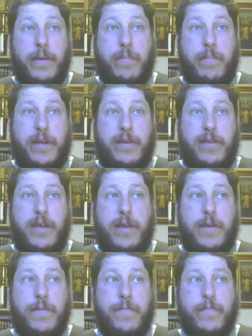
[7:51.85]
But
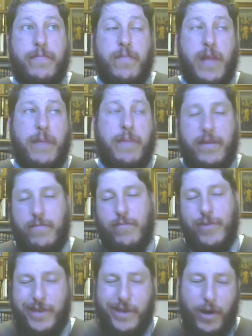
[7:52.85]
the, I mean,
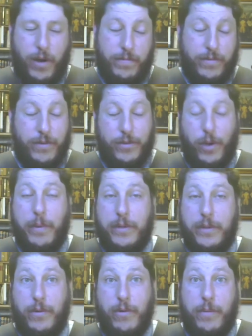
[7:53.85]
really, all, there's
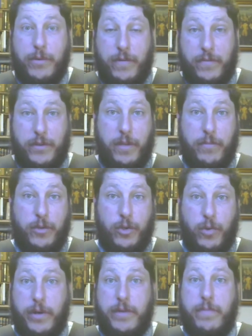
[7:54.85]
always corruption of some
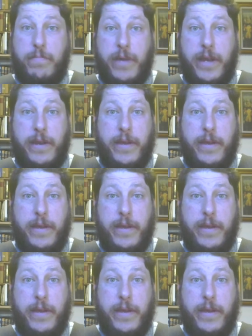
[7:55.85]
sort. But